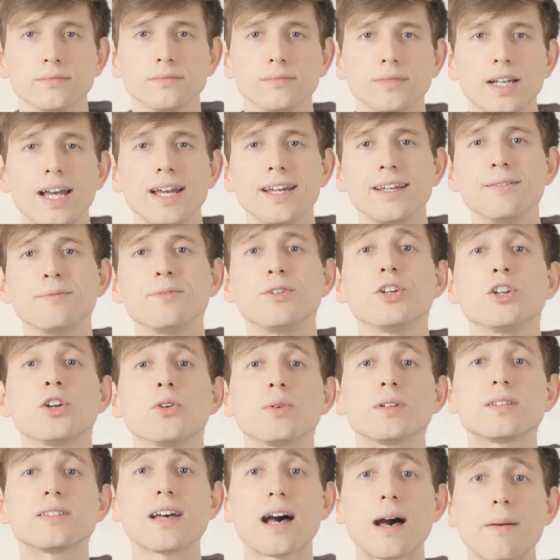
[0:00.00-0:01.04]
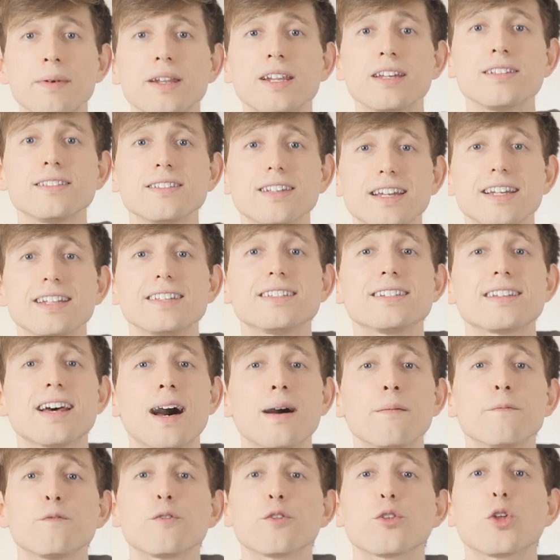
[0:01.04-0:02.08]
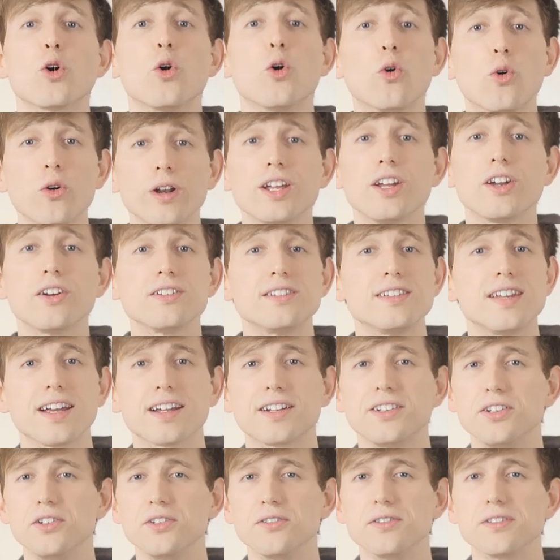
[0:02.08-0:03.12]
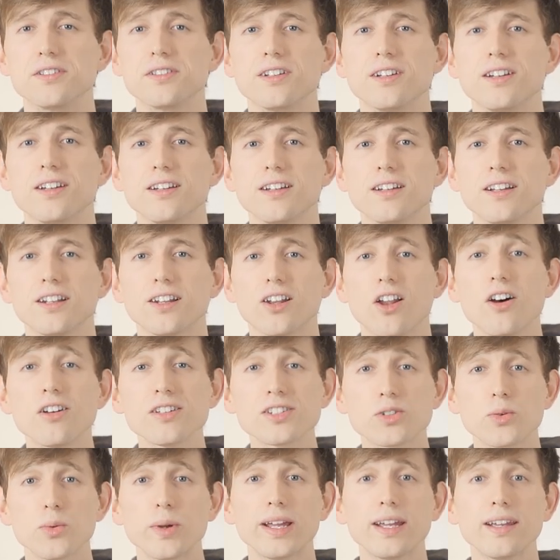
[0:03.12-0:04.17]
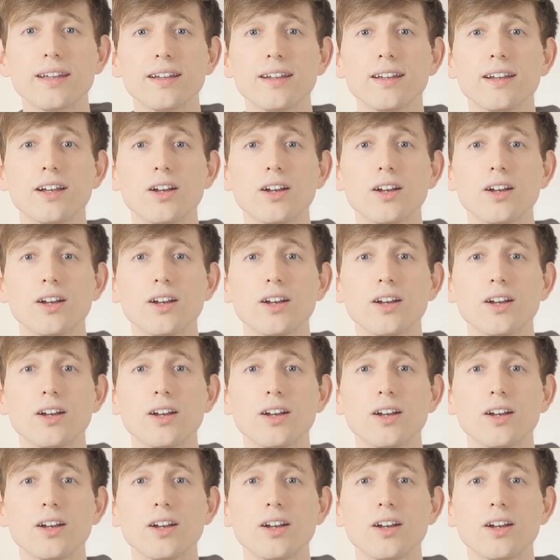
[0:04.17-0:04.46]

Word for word: Hey, you know what time it is? It's time for the audio tech news. Last week,